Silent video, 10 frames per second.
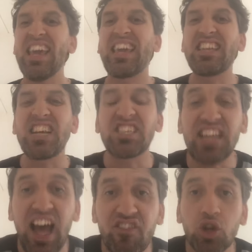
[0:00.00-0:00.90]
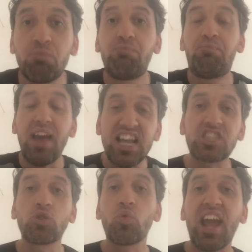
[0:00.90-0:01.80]
He doesn't have the
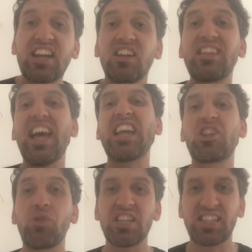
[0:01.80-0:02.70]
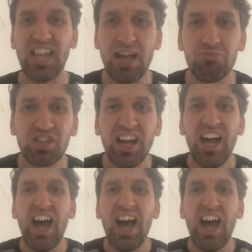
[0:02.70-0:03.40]
best record at the Grand Slams.